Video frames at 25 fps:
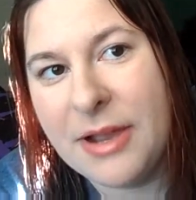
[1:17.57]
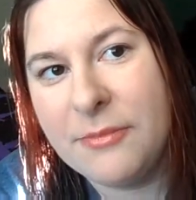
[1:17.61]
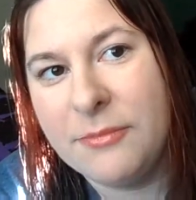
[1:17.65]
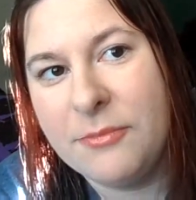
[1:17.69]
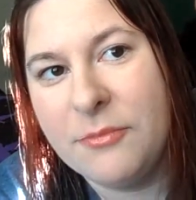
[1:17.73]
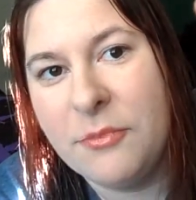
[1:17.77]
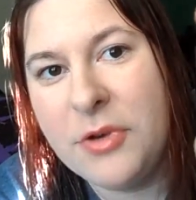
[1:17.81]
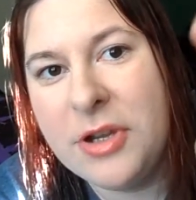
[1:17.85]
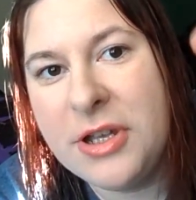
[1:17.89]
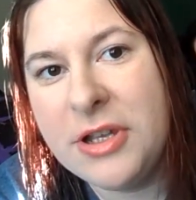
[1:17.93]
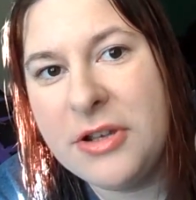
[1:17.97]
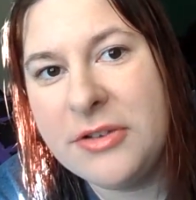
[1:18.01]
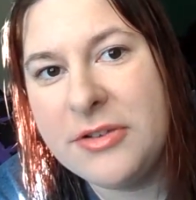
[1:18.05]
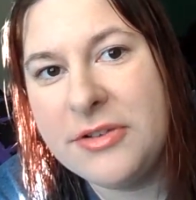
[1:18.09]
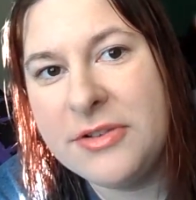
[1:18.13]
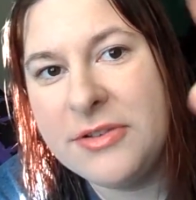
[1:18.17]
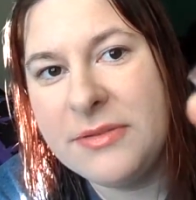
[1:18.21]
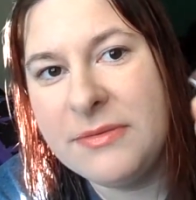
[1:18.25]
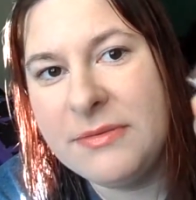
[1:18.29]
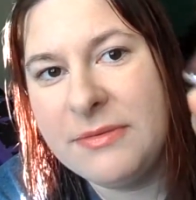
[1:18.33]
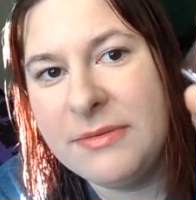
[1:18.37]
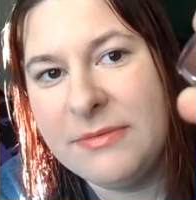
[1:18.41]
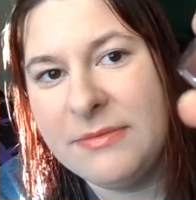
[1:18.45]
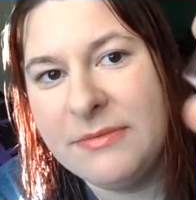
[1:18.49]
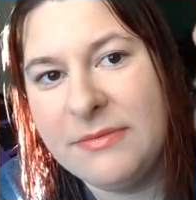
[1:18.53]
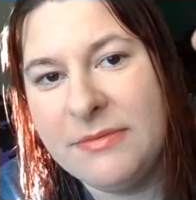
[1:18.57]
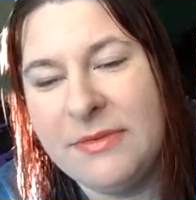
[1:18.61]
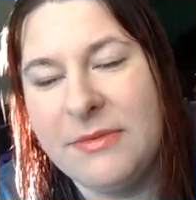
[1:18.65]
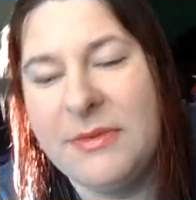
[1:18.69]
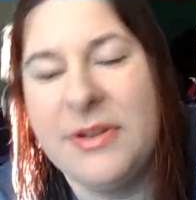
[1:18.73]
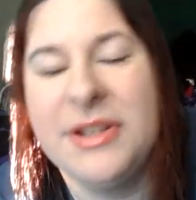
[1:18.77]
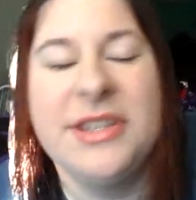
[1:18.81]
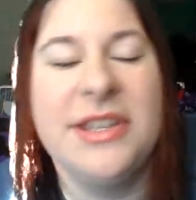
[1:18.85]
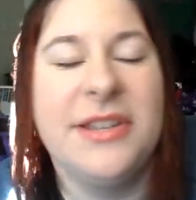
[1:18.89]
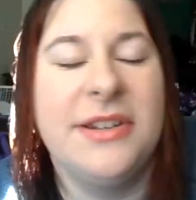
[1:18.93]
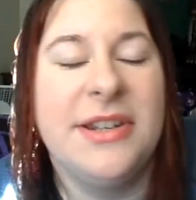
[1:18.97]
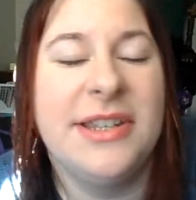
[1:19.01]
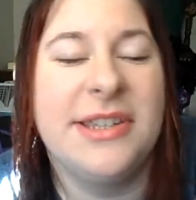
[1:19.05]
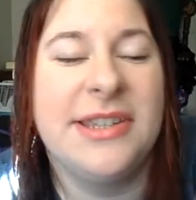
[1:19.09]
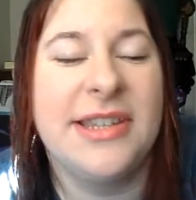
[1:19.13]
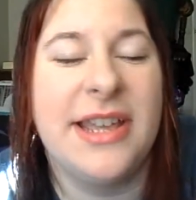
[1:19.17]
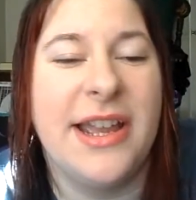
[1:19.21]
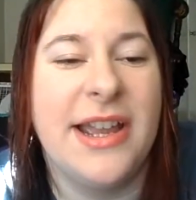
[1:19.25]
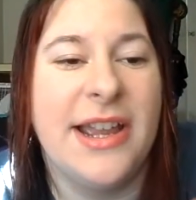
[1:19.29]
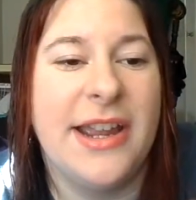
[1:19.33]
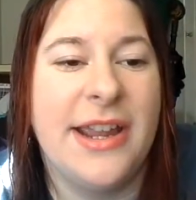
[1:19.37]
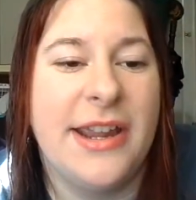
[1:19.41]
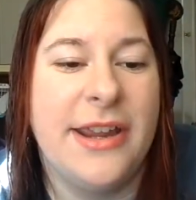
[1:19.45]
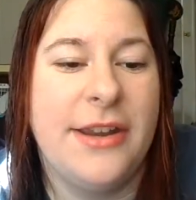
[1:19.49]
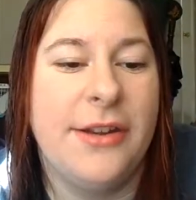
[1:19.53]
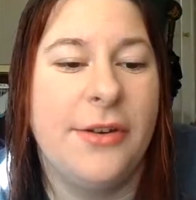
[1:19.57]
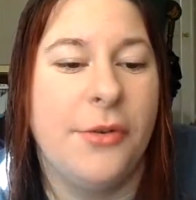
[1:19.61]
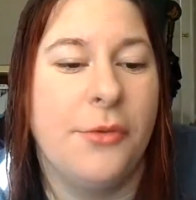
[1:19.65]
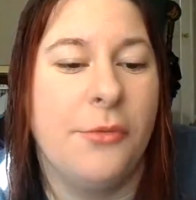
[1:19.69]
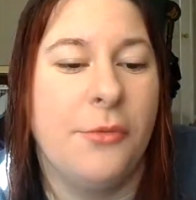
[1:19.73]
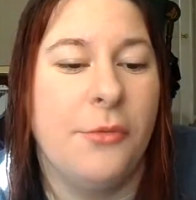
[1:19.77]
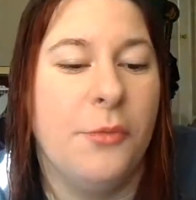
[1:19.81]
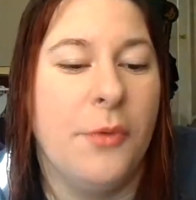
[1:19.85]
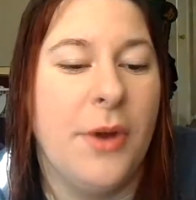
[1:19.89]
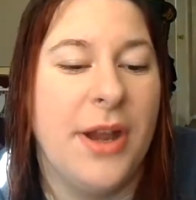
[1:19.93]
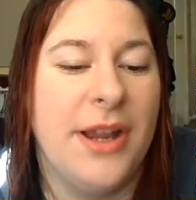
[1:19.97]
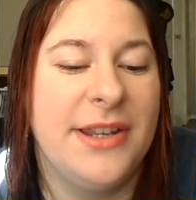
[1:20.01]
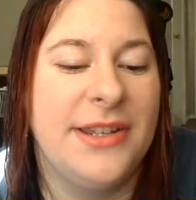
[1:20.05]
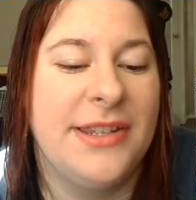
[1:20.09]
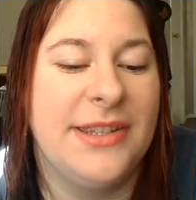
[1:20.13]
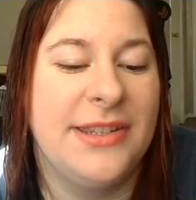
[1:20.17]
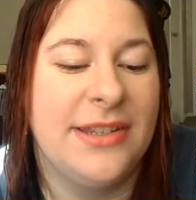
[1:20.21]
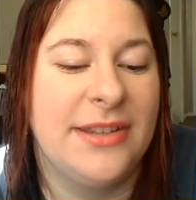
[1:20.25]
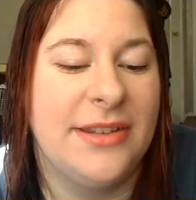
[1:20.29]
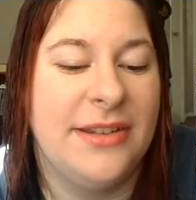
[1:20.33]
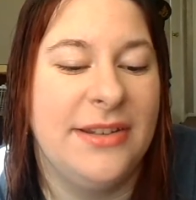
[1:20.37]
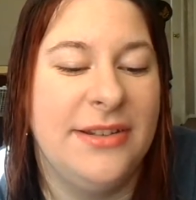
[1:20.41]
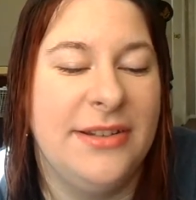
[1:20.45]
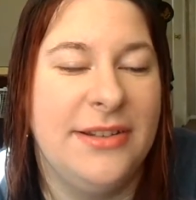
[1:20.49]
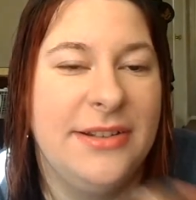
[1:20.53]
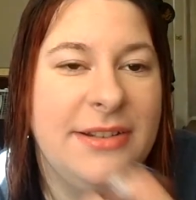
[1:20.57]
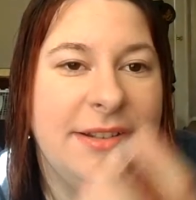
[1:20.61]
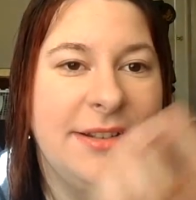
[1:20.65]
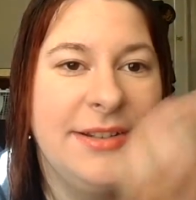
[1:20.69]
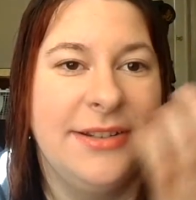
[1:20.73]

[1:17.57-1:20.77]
I will, once I decide what